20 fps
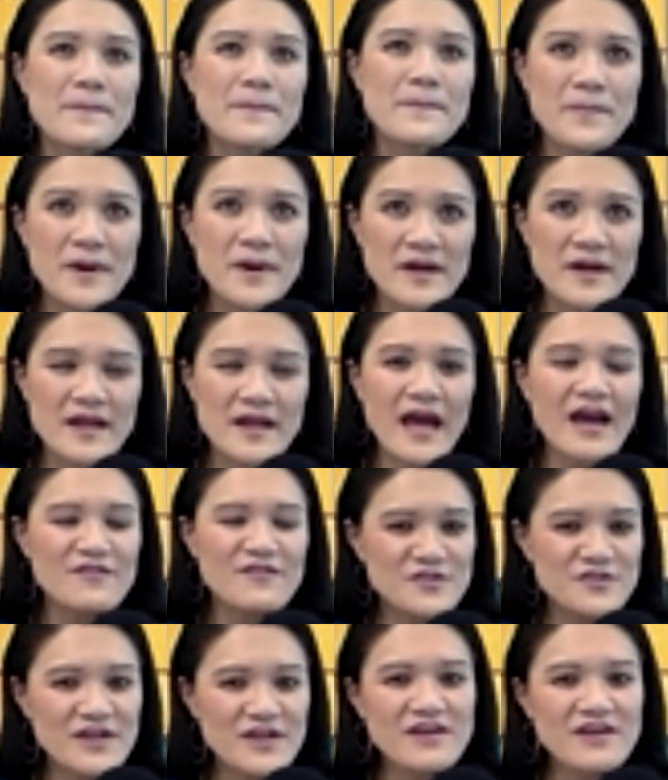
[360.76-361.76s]
But
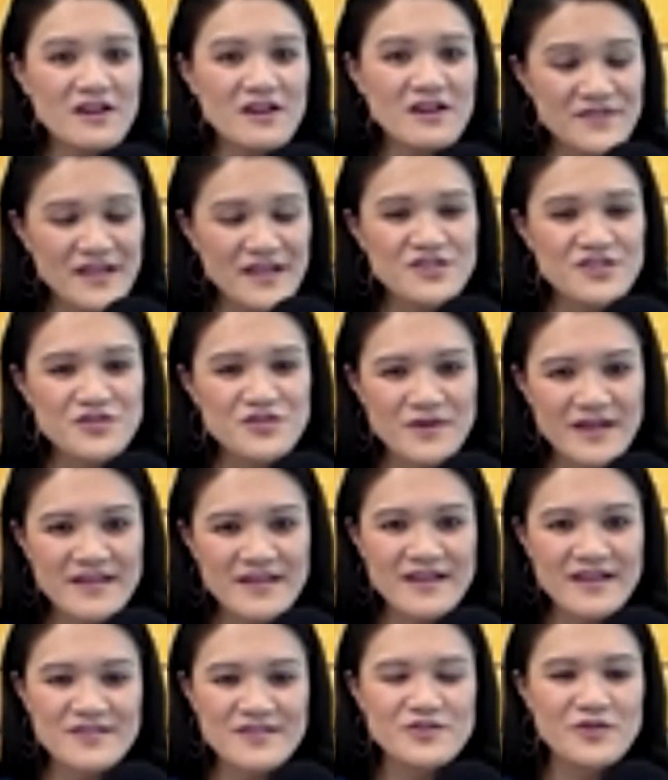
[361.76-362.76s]
after I got out of that
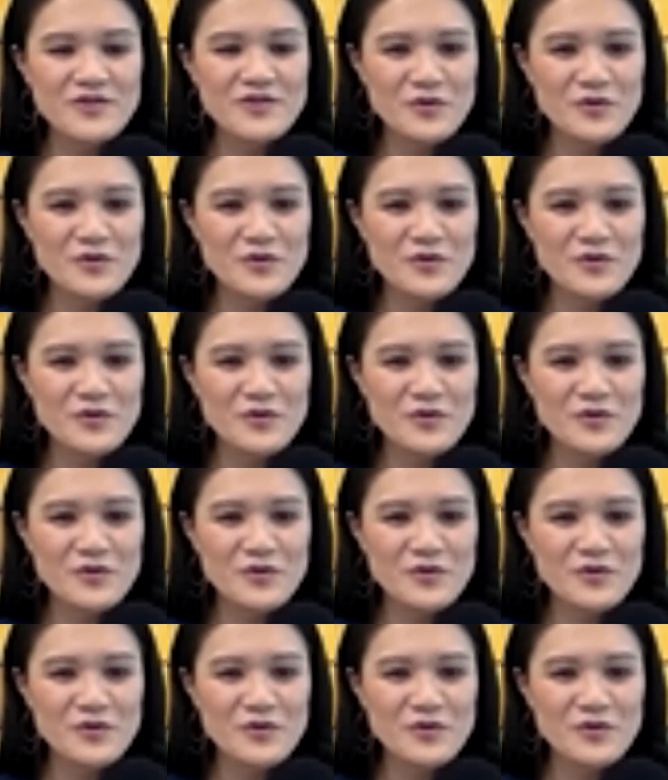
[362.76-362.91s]
training, I started